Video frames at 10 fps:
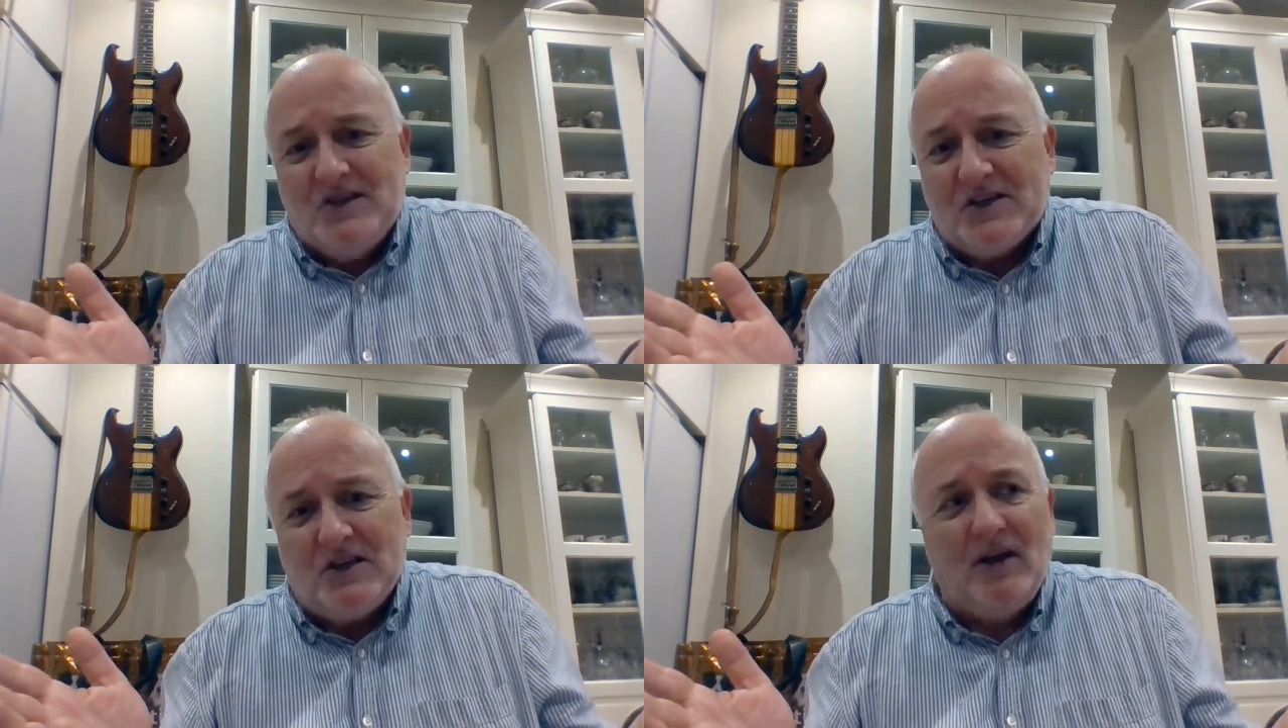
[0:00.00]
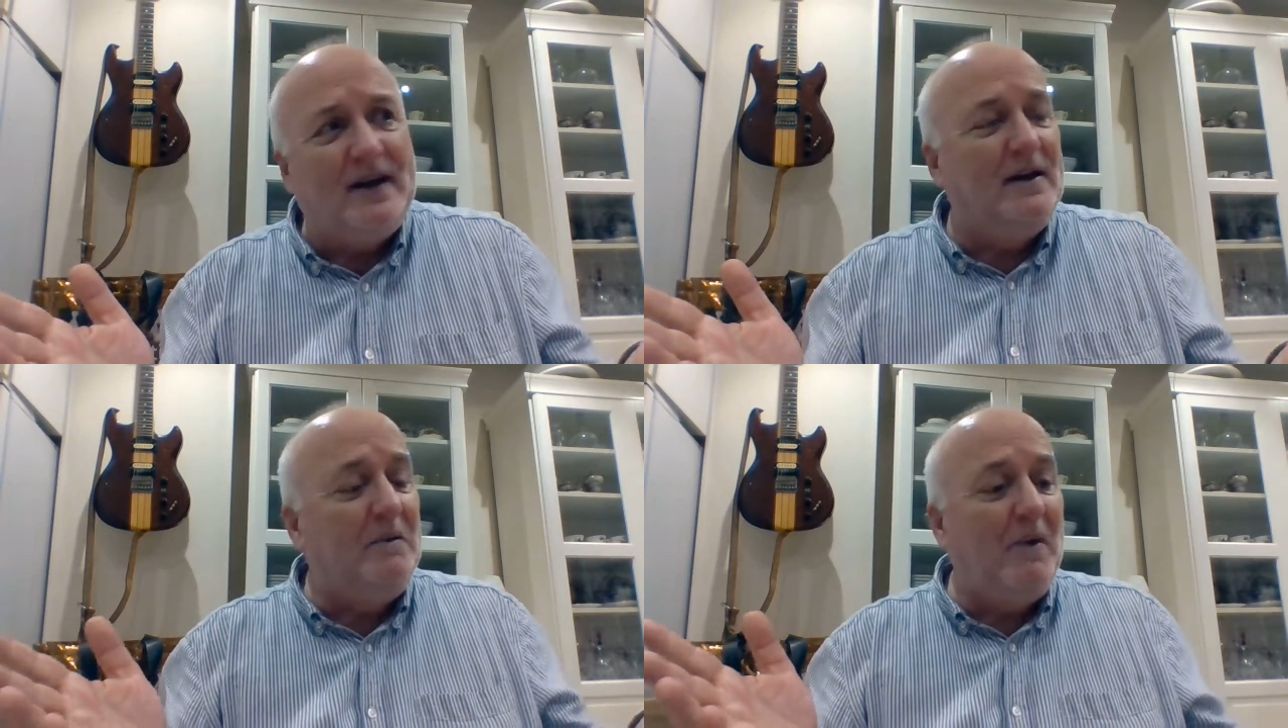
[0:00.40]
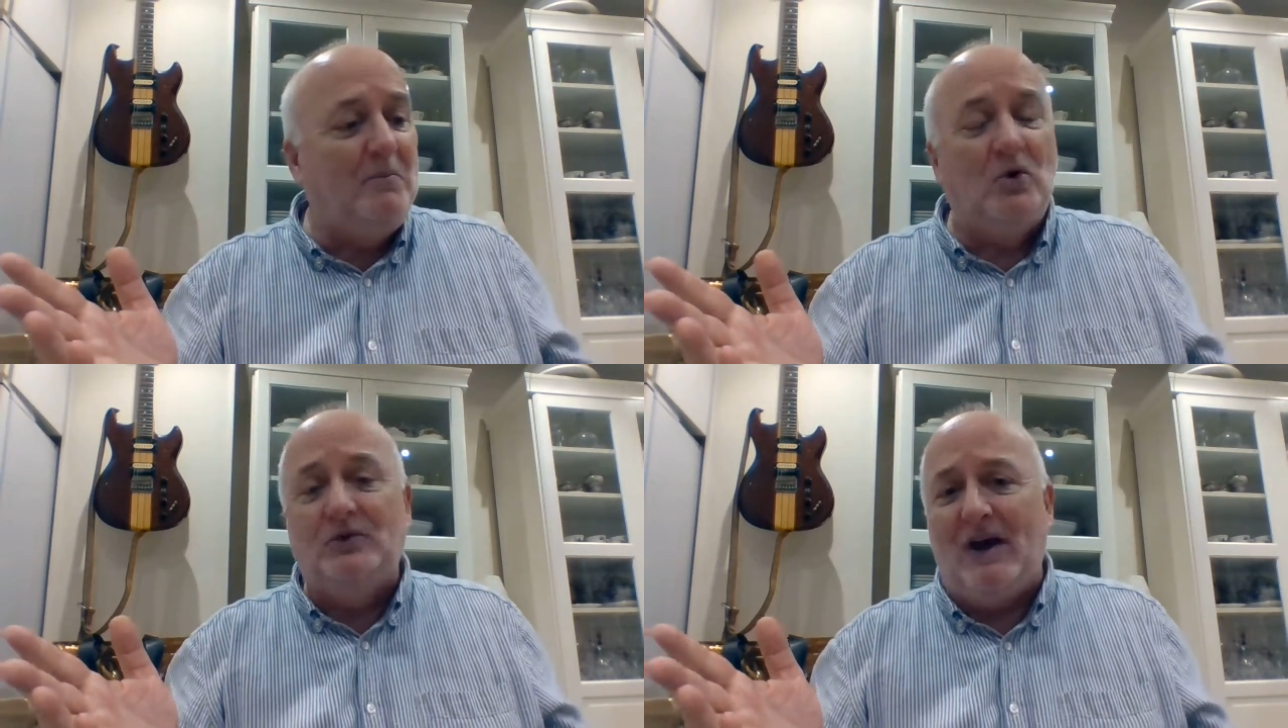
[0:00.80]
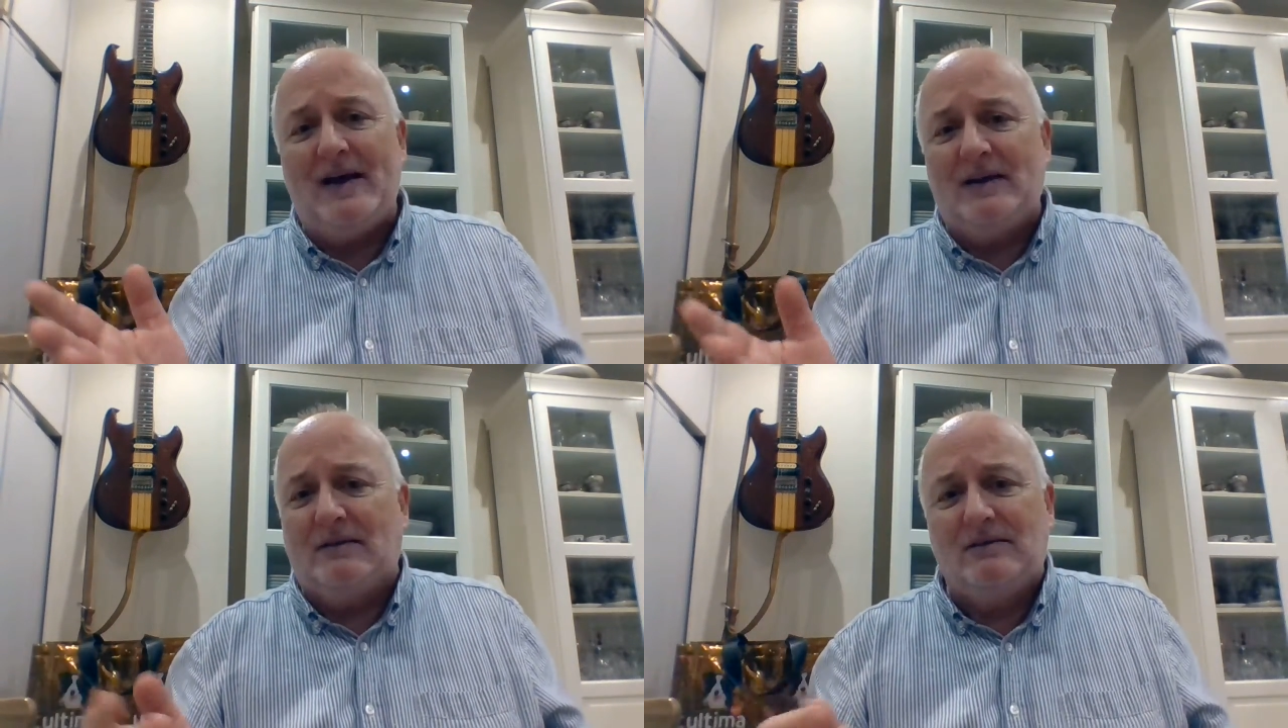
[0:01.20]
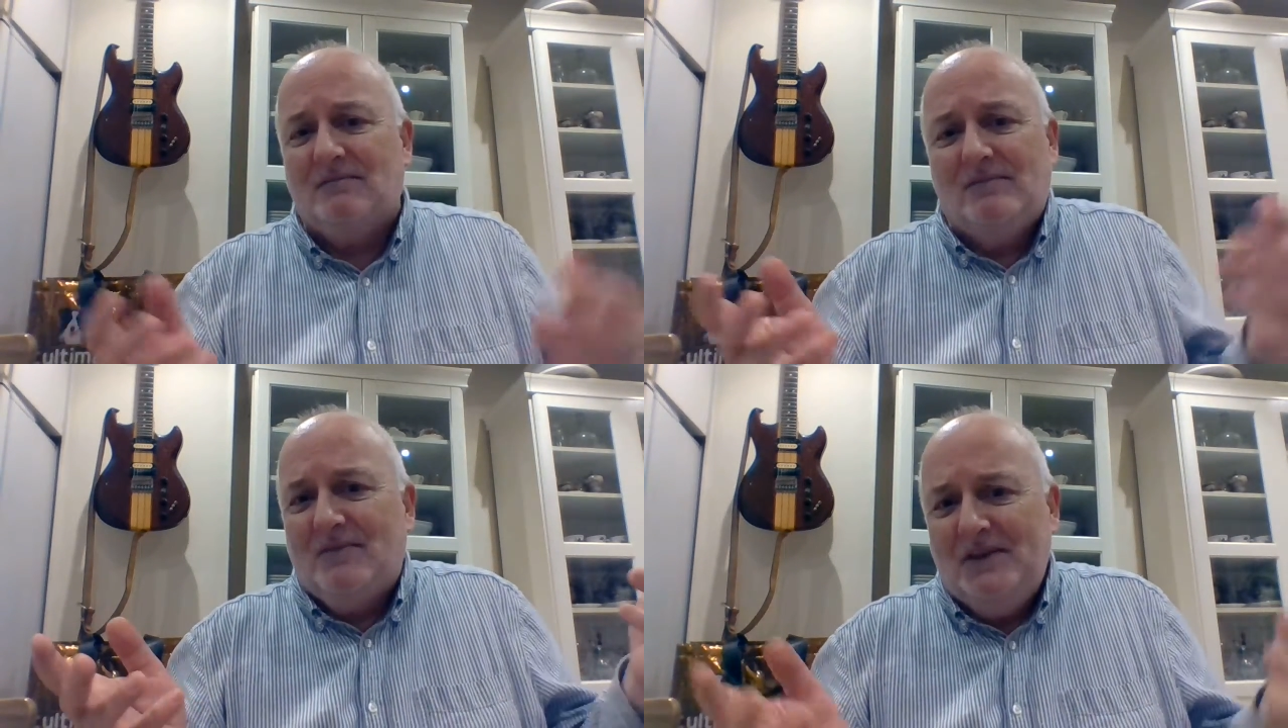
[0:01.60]
Just like any mum or dad,
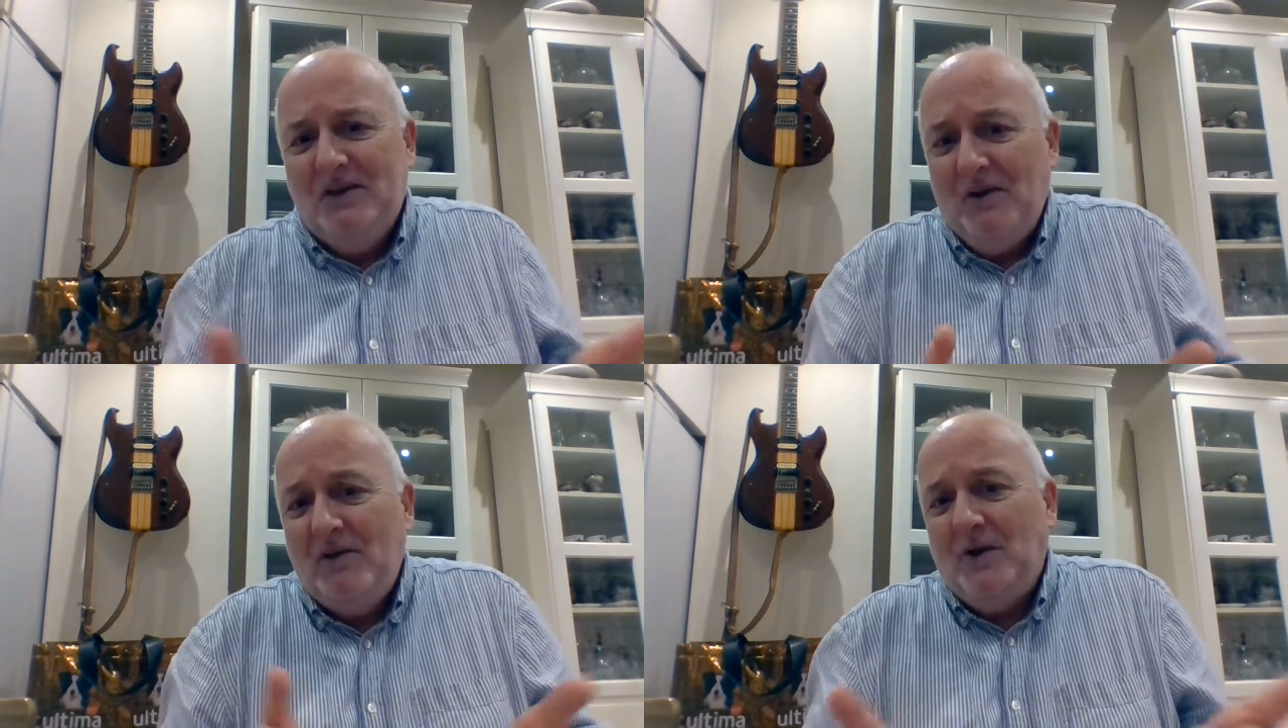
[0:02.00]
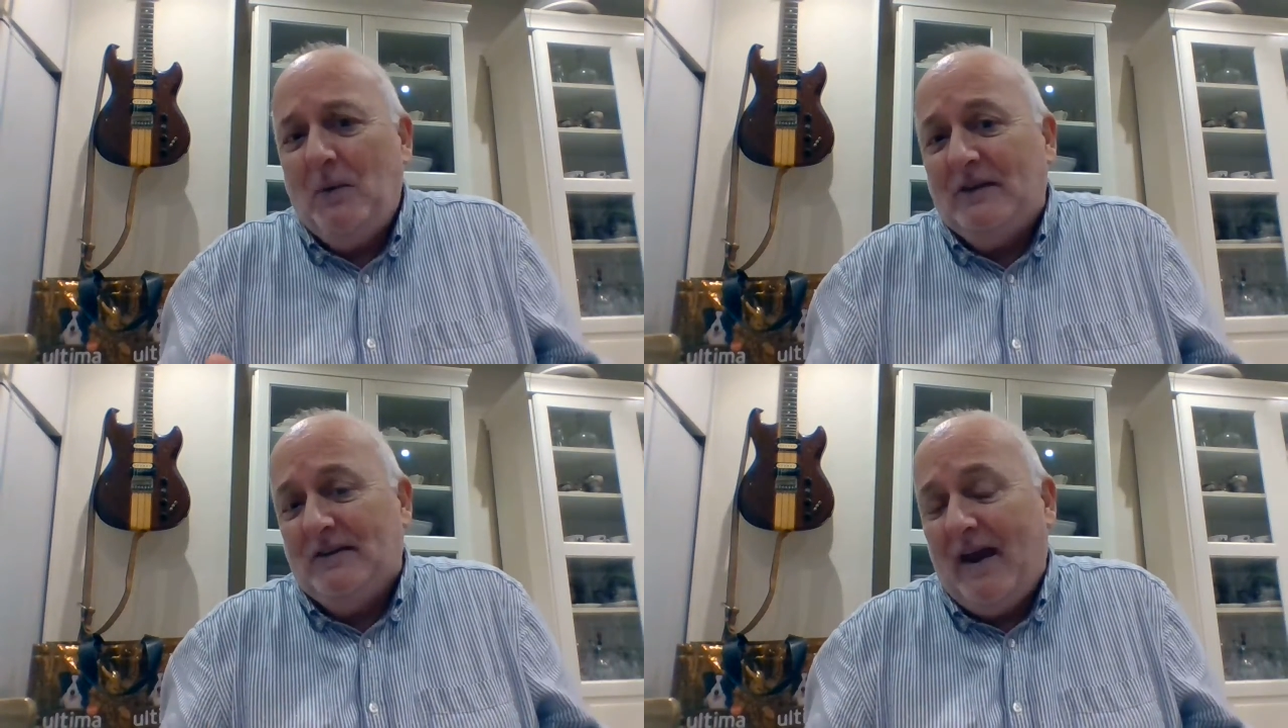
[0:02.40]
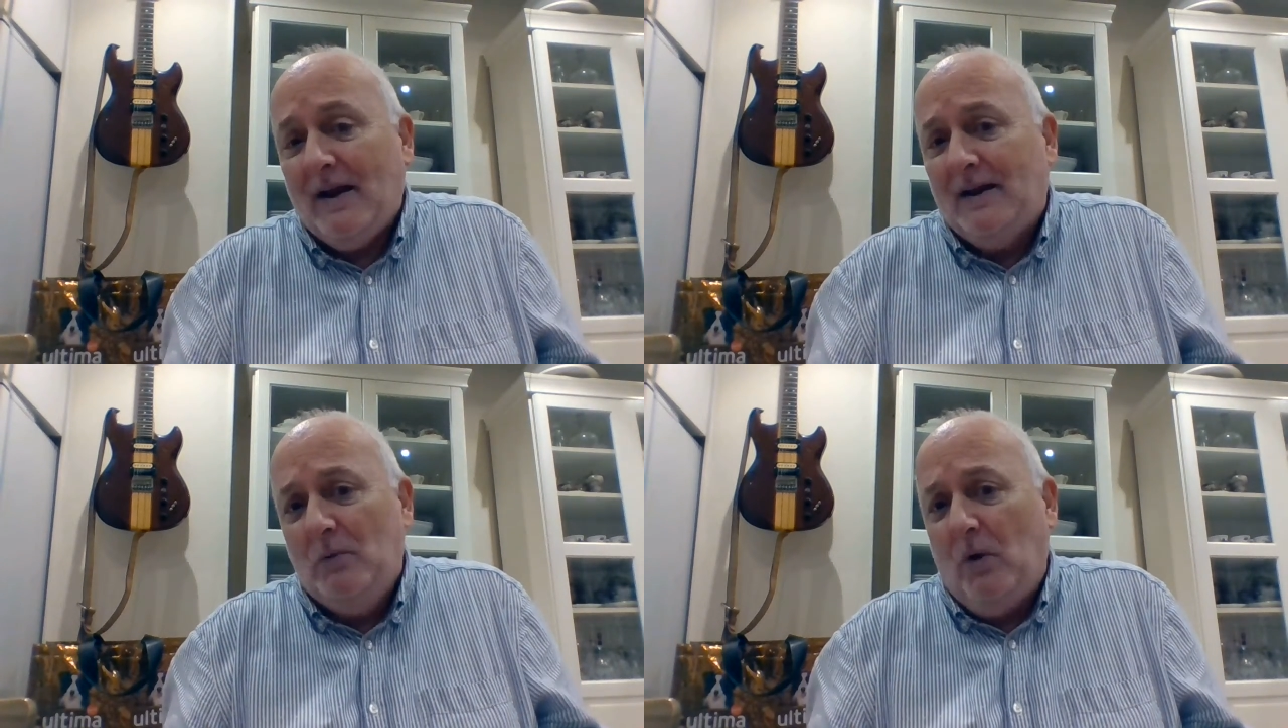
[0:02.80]
you don't know exactly